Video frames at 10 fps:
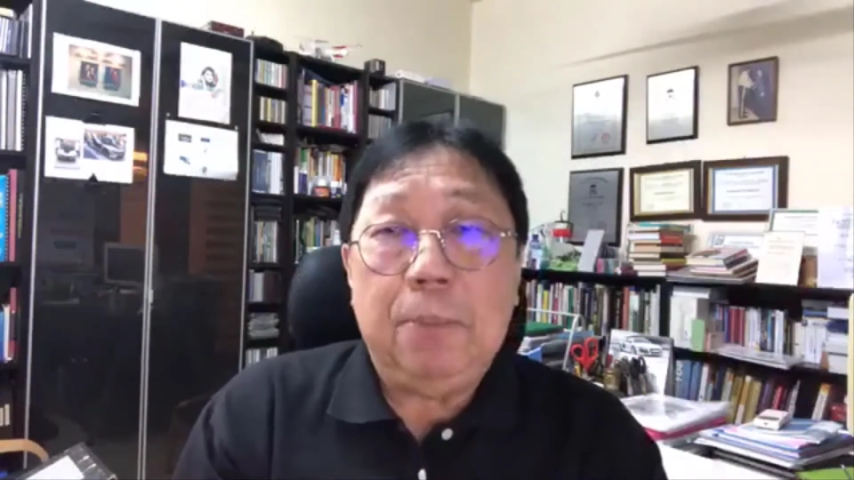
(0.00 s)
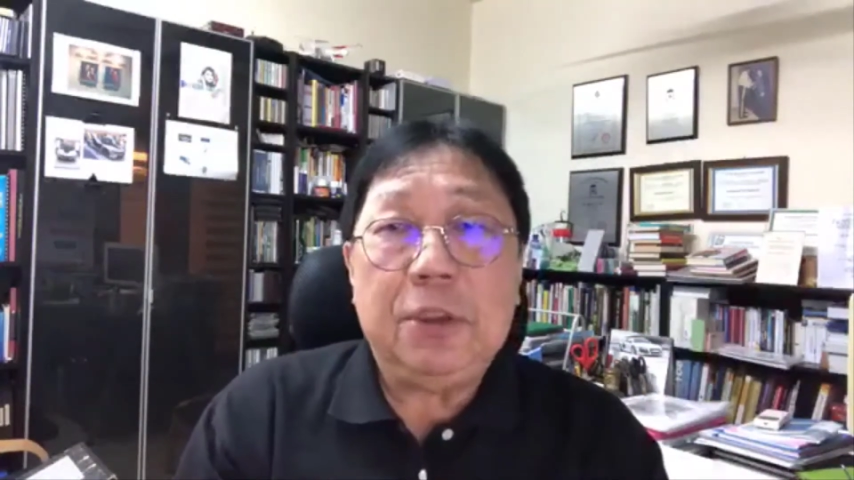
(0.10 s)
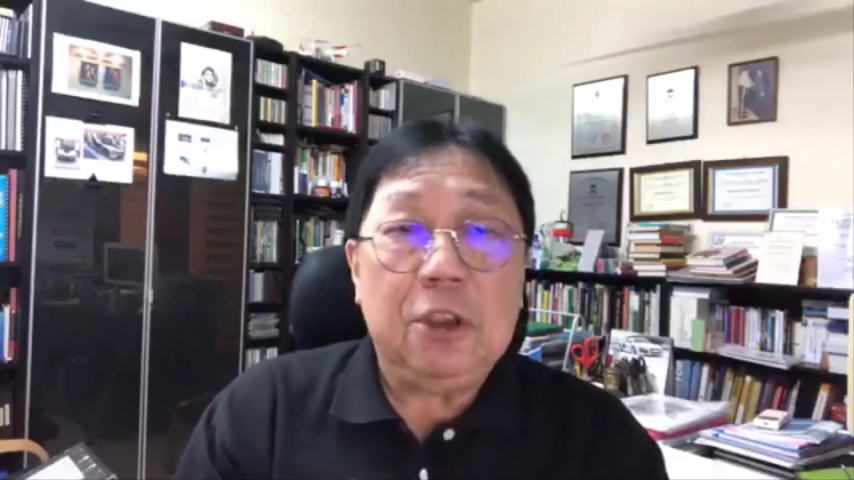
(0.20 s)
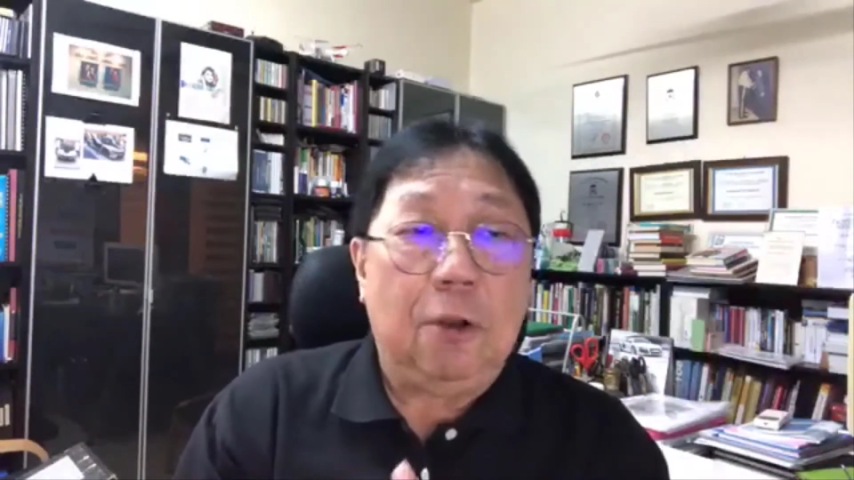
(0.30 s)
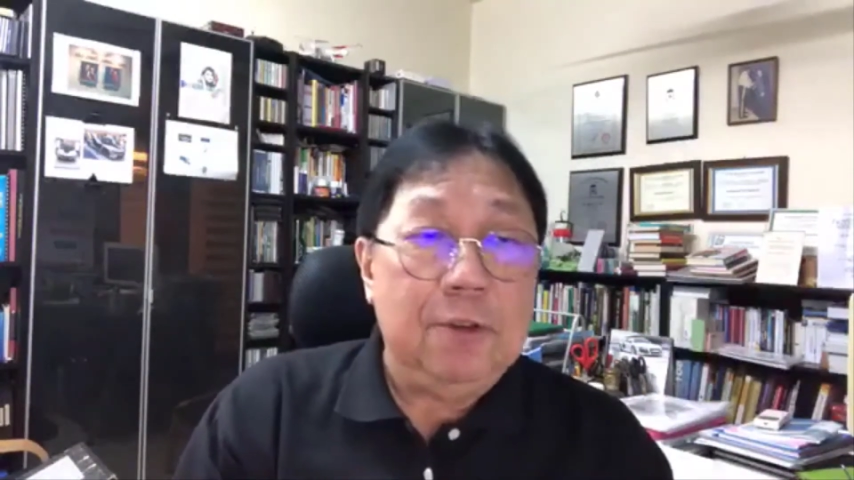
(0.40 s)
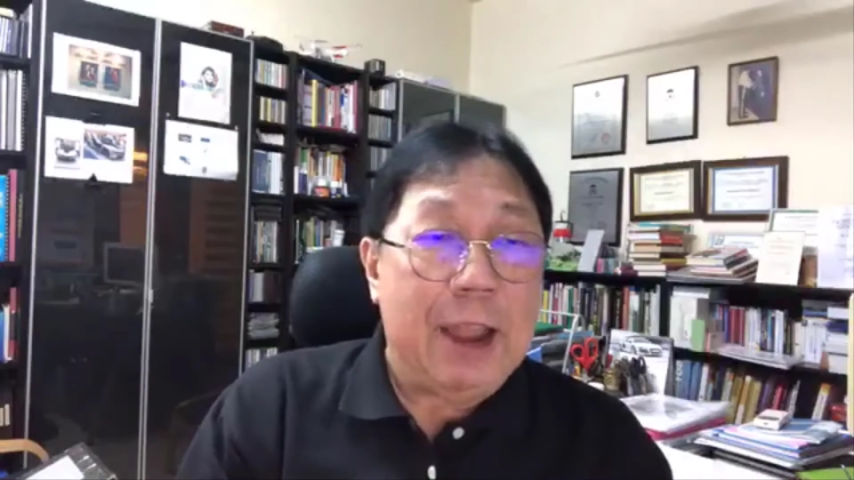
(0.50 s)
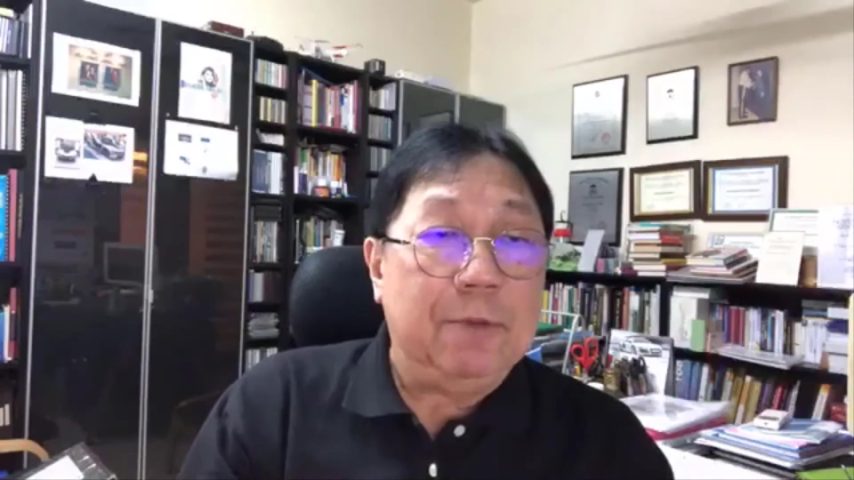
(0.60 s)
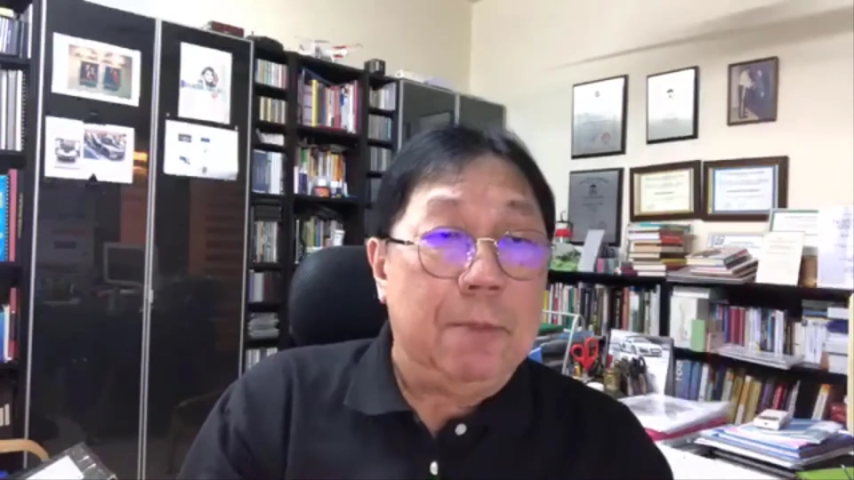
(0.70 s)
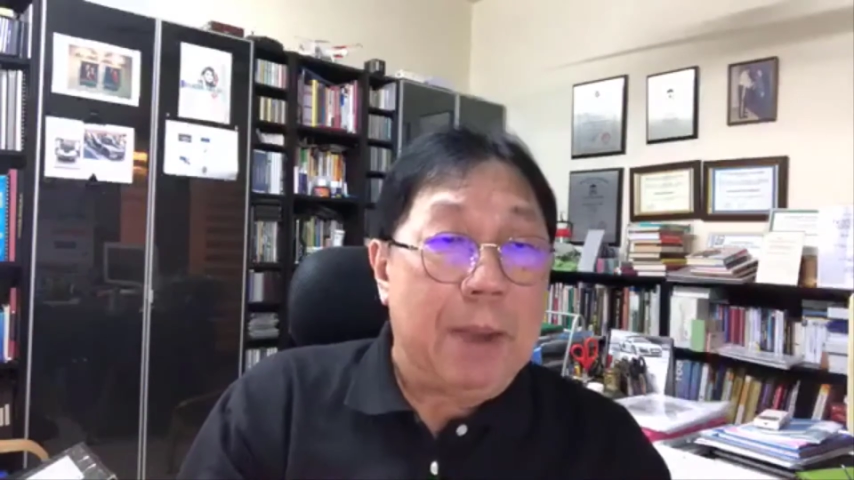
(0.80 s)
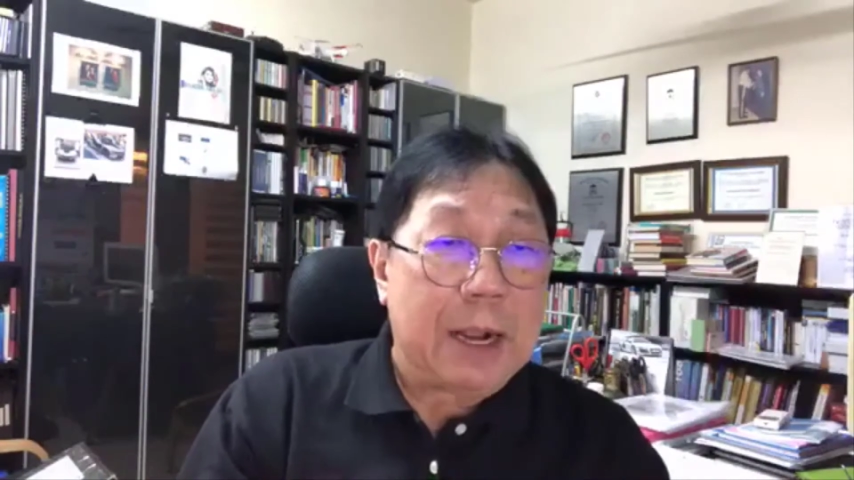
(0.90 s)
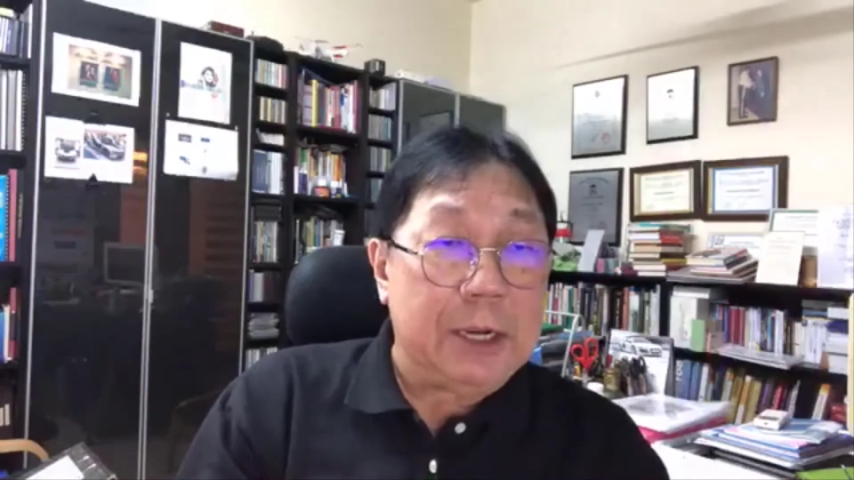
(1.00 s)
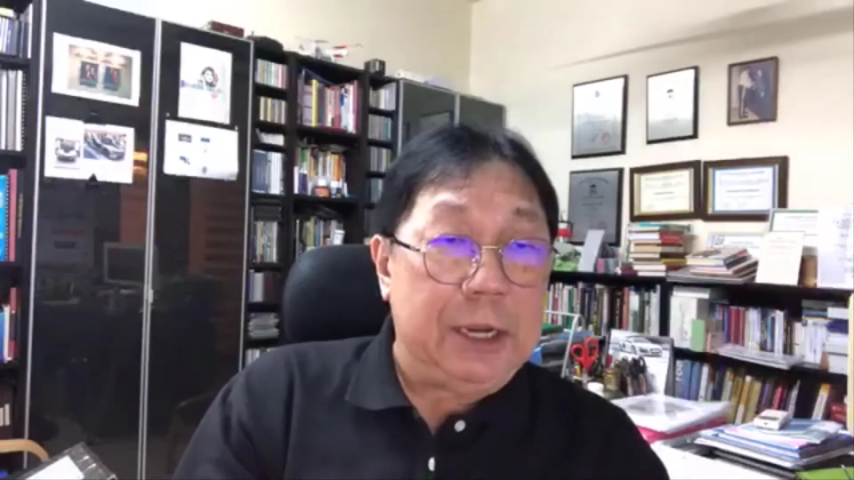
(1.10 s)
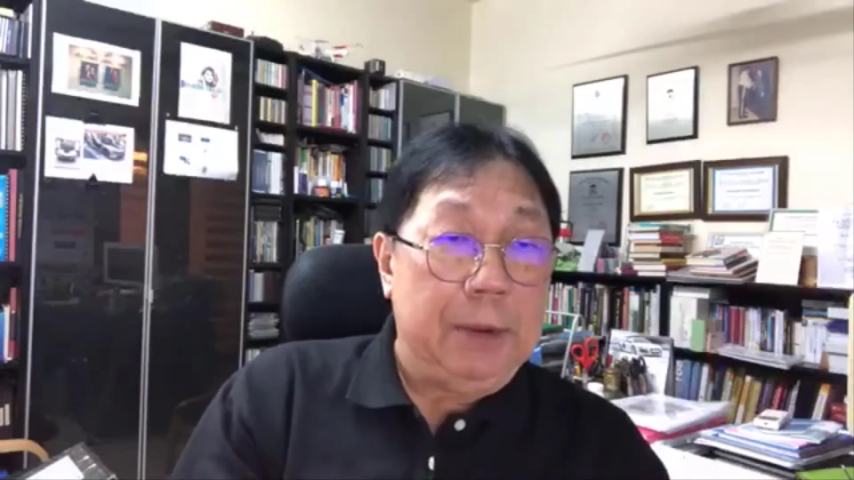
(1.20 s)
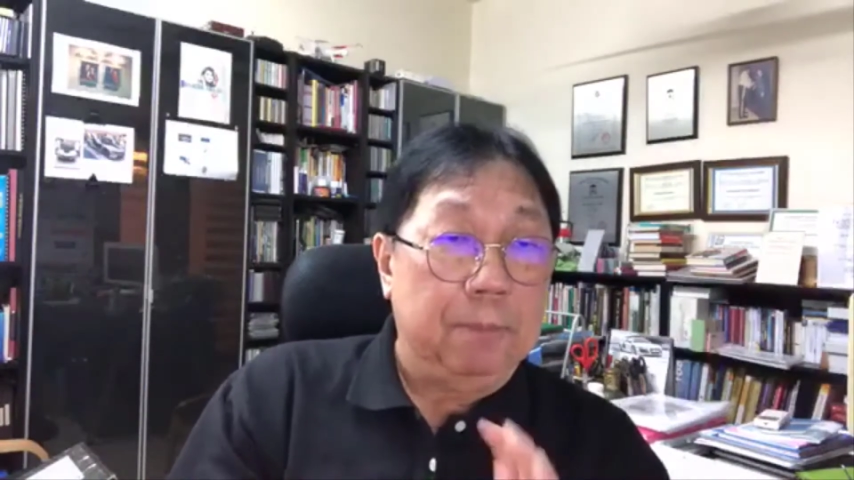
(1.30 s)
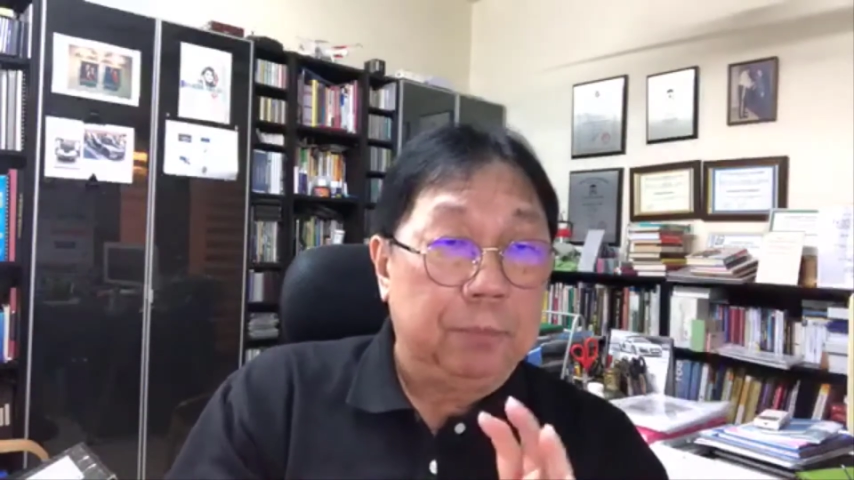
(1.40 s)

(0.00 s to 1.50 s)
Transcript: business of network marketing.